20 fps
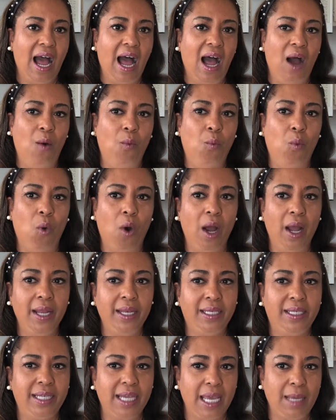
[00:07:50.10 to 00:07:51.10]

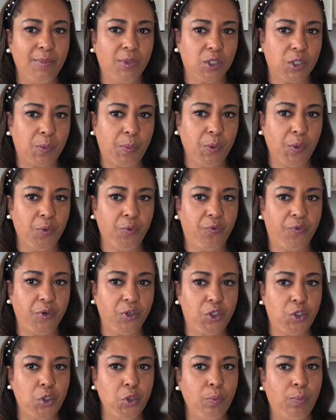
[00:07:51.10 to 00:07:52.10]
1 tablespoon for
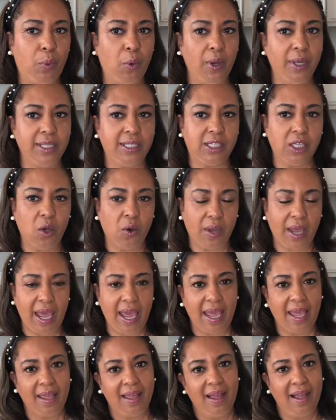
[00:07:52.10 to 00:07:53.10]
2 points,
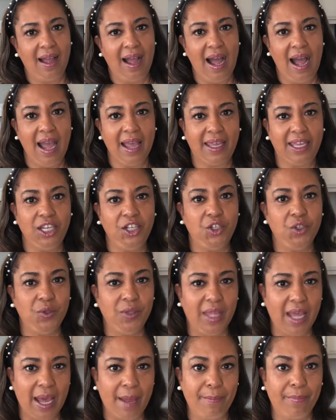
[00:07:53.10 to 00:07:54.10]
okay, I can do
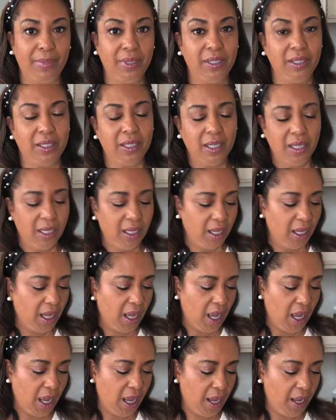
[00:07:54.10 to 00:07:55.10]
that, but
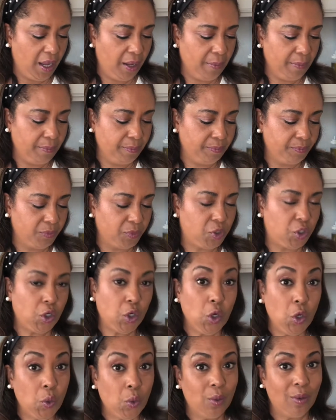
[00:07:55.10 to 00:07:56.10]

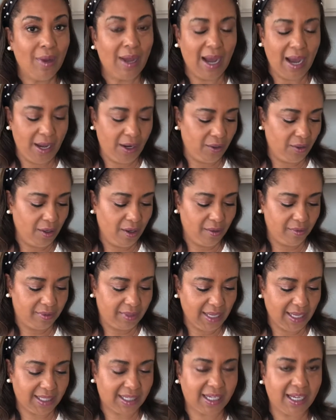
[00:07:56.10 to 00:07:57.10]
2, I don't know.
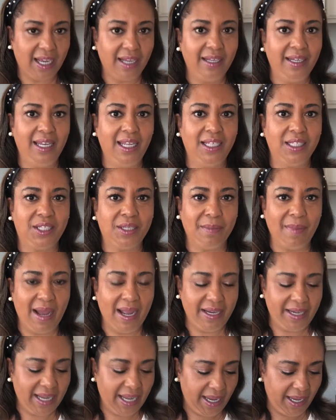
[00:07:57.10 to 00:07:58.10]
That's cutting into
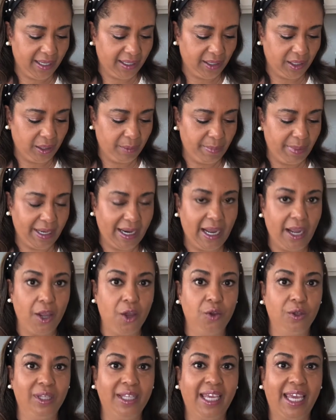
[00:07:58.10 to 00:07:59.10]
my day a little bit. I
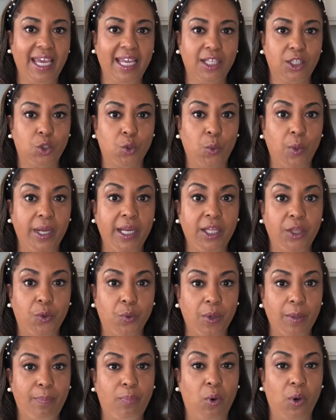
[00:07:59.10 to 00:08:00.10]
only get
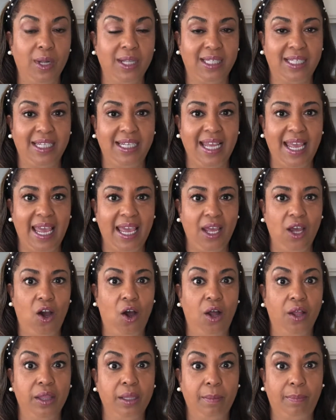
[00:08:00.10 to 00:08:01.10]
23 points a day
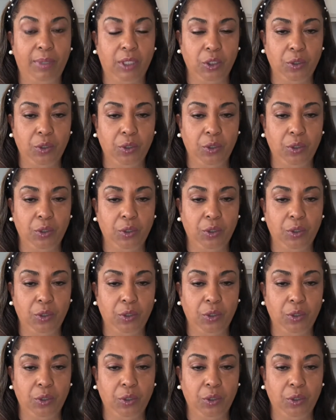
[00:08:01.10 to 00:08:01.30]
on the blue